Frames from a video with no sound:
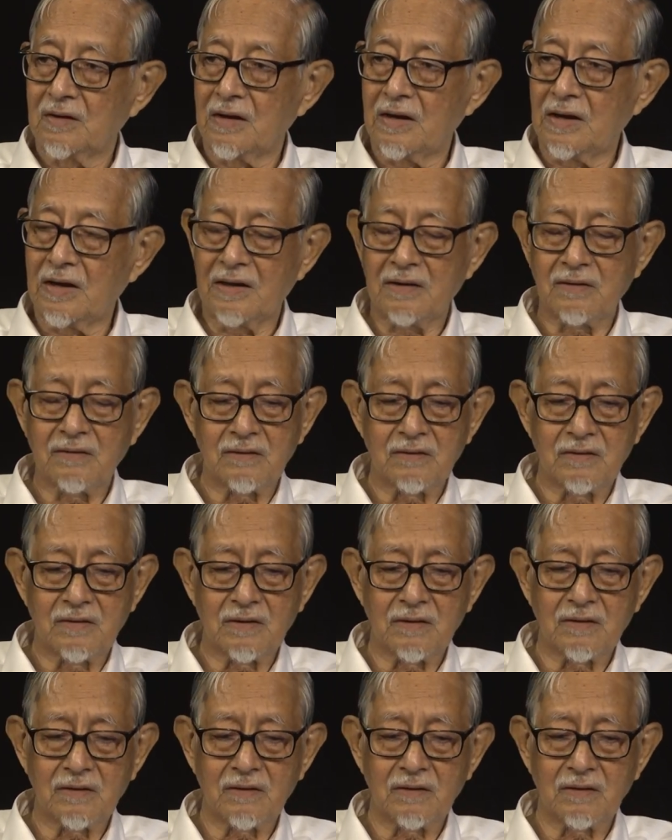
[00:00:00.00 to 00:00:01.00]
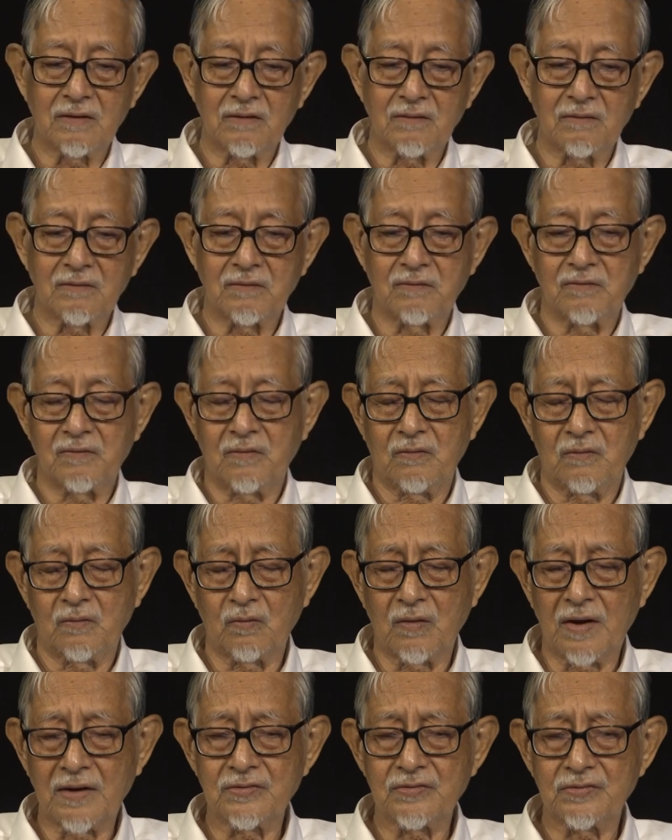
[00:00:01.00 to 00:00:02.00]
And uh,
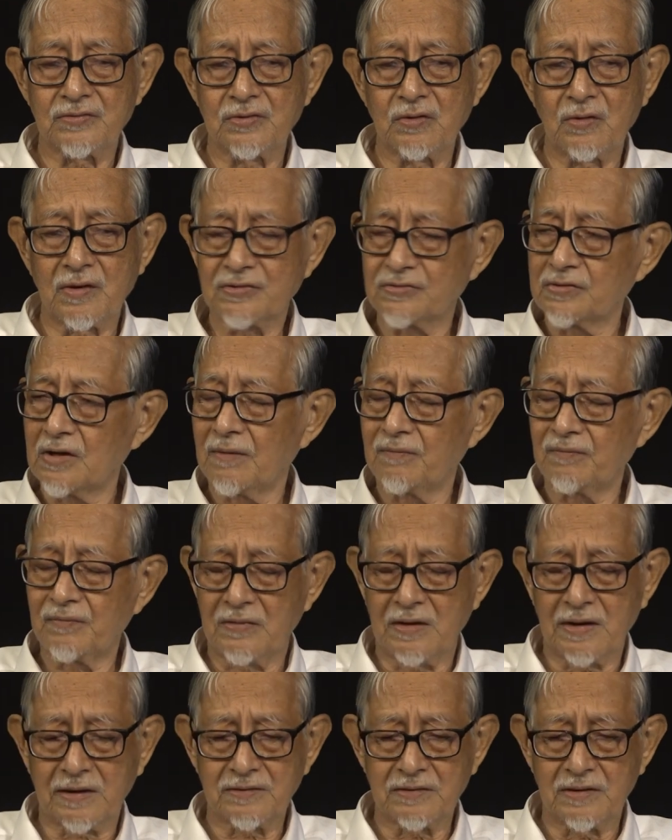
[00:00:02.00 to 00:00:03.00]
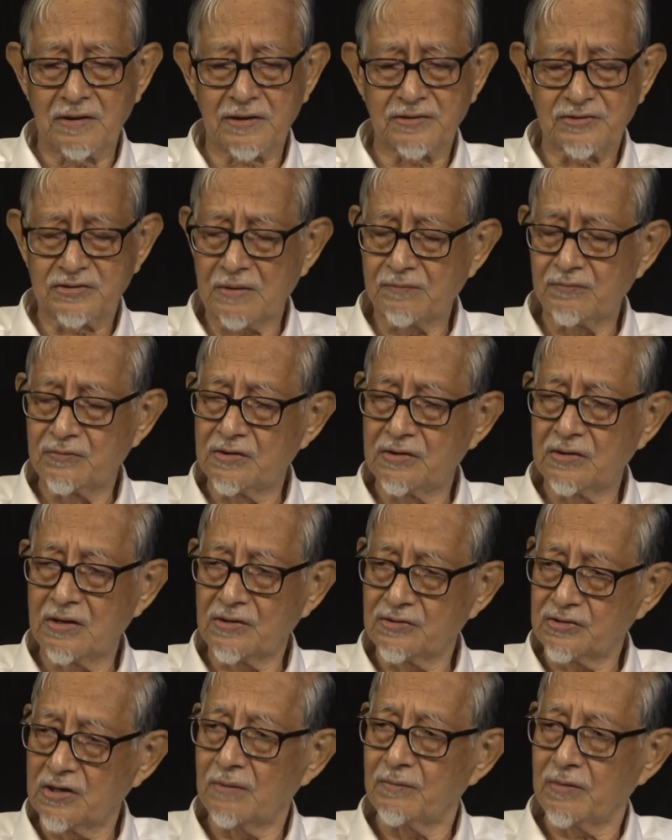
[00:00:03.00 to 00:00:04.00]
once you Assam, accept the
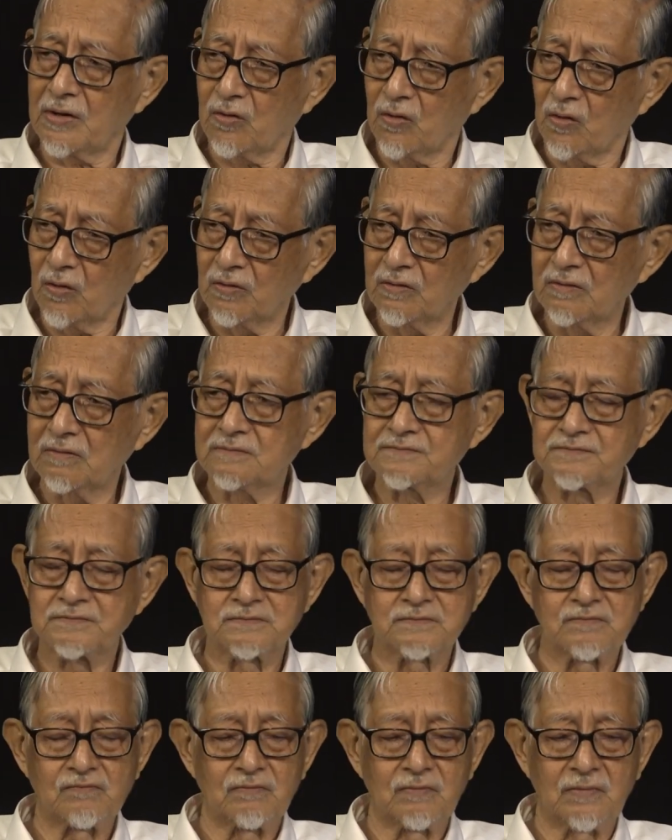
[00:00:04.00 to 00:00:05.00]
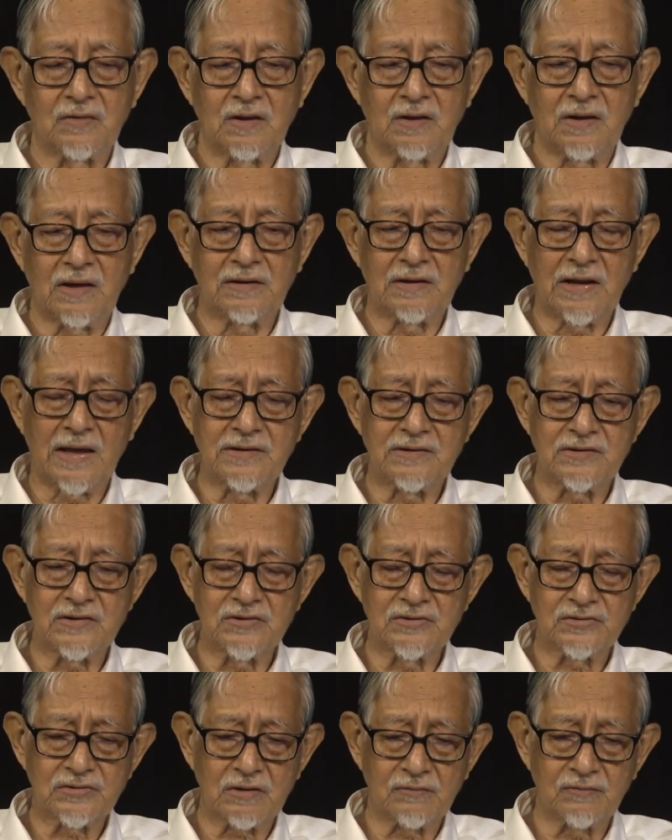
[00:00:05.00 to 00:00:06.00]
Assam Accord in
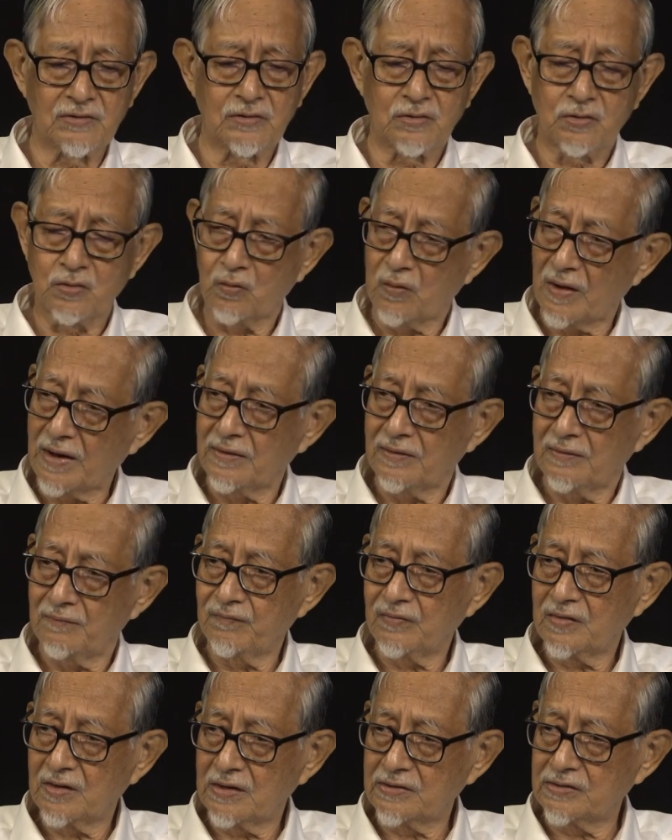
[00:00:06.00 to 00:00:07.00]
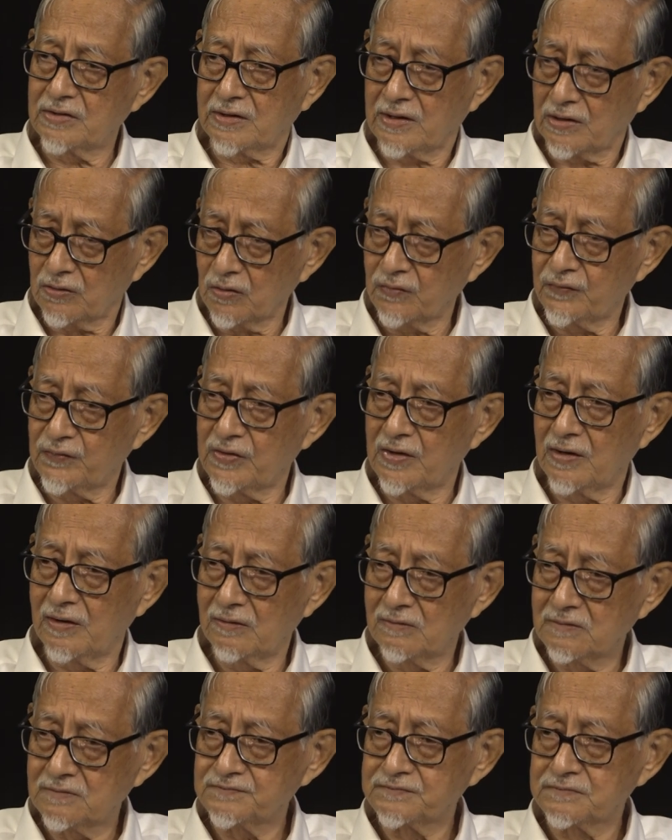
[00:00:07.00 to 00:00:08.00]
1971, at the cut-off year,
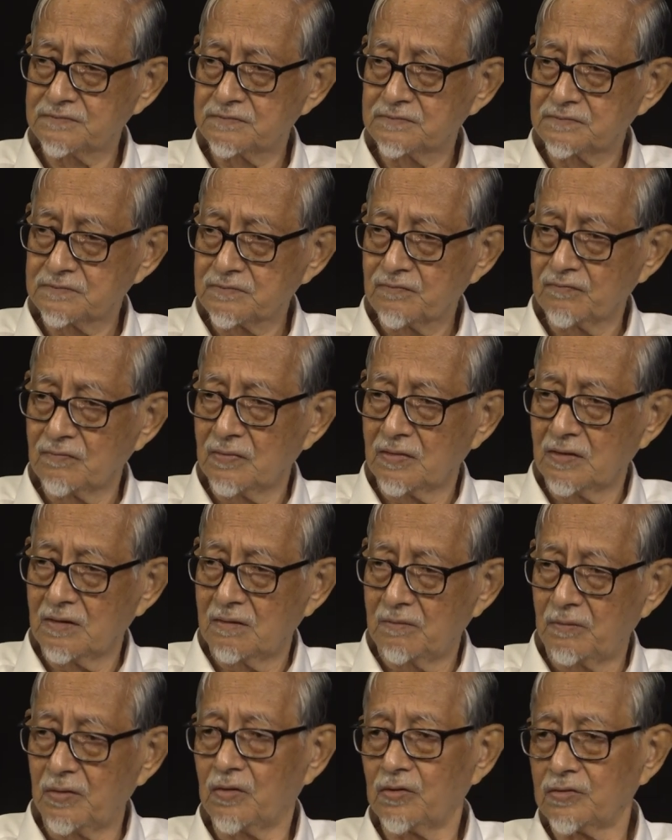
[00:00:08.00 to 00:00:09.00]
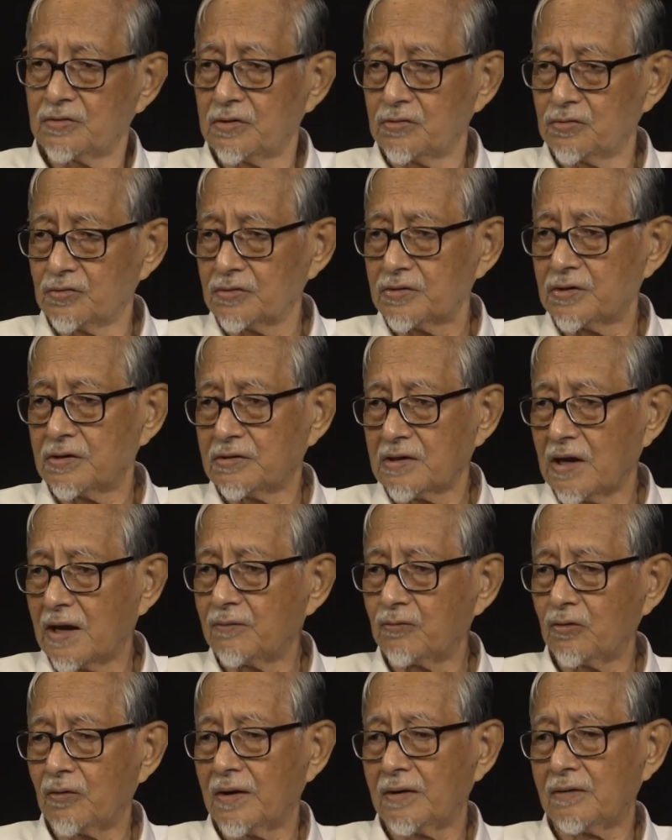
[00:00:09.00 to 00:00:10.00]
because it was a
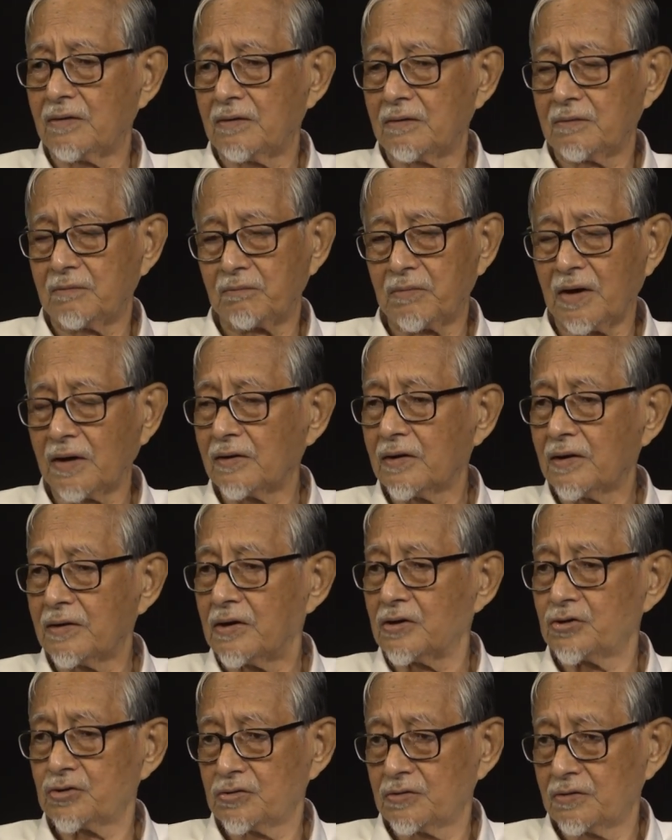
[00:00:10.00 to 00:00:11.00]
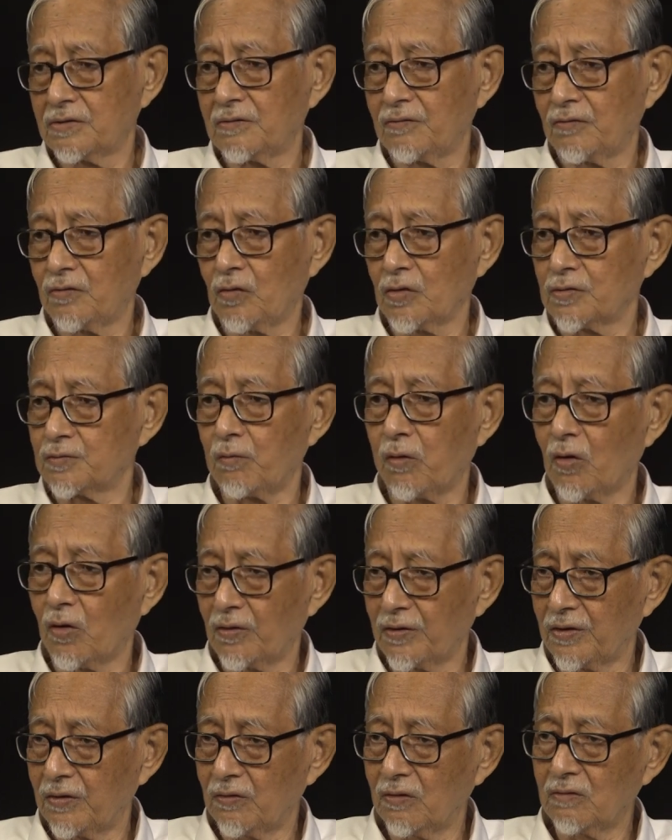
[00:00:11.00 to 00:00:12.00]
time when Bangladesh was
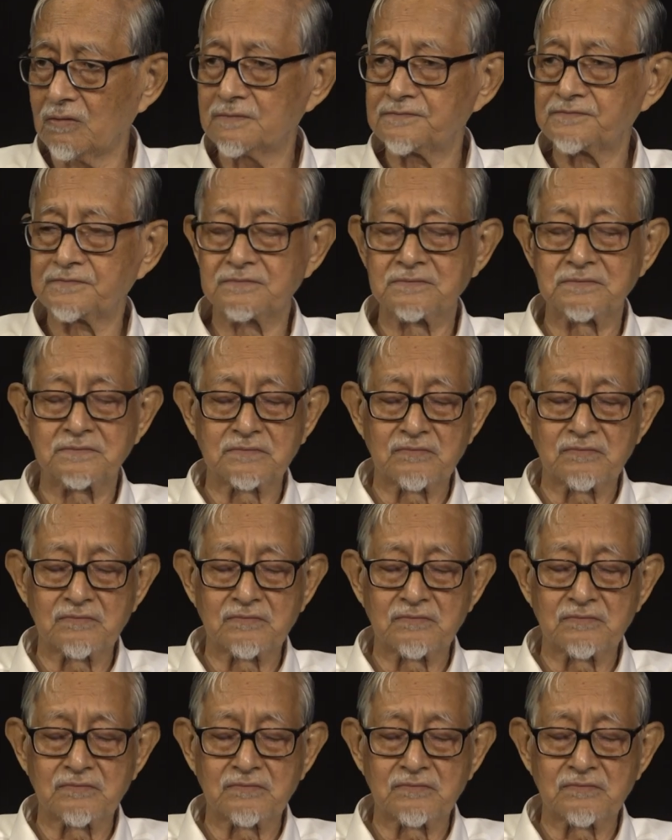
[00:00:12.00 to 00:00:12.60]
born, you know. Yes.